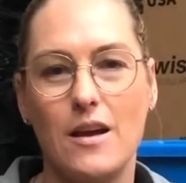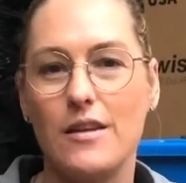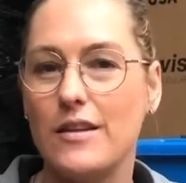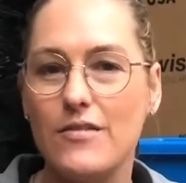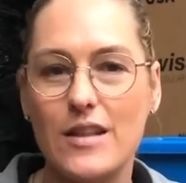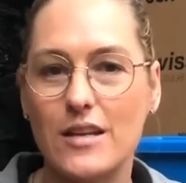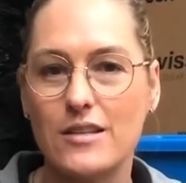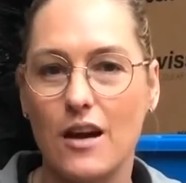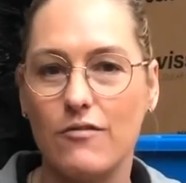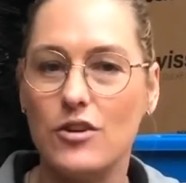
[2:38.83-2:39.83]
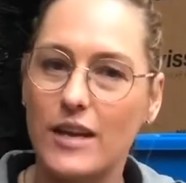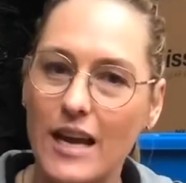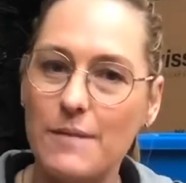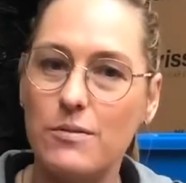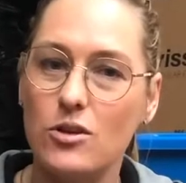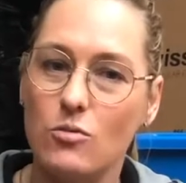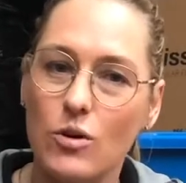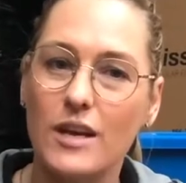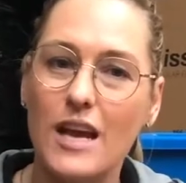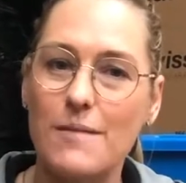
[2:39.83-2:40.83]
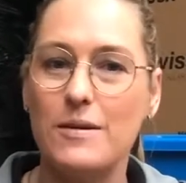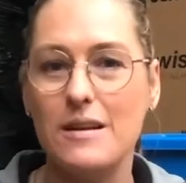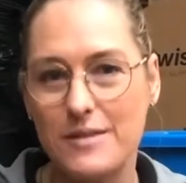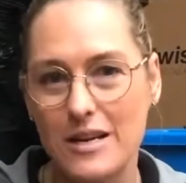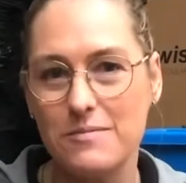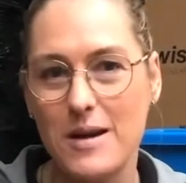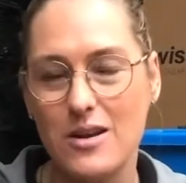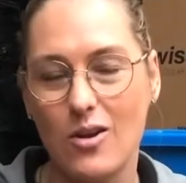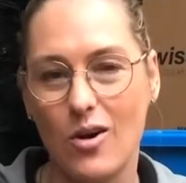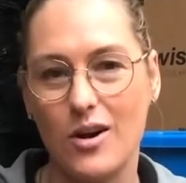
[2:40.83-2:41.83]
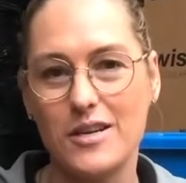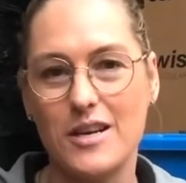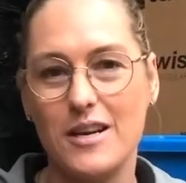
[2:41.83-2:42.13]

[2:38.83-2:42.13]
Even that stuff, you keep it. You want to keep it. It does mean a lot.